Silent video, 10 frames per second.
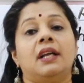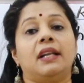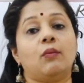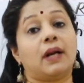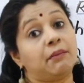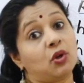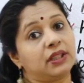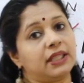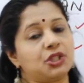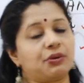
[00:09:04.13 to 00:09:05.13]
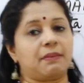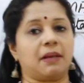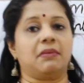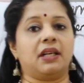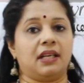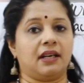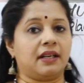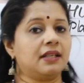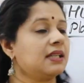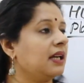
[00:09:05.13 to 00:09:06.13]
Now one more thing to remember here
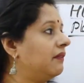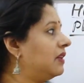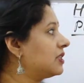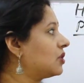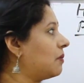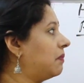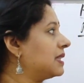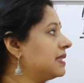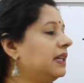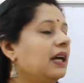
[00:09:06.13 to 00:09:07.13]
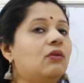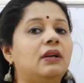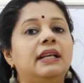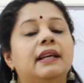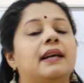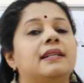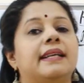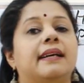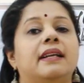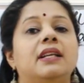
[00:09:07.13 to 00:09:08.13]
is, we saw placenta only can
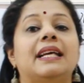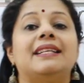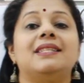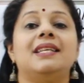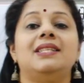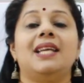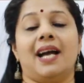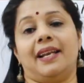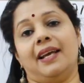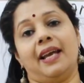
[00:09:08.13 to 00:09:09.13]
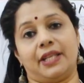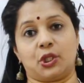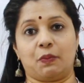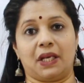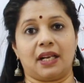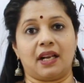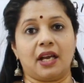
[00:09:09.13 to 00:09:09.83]
secrete HCG and HPL.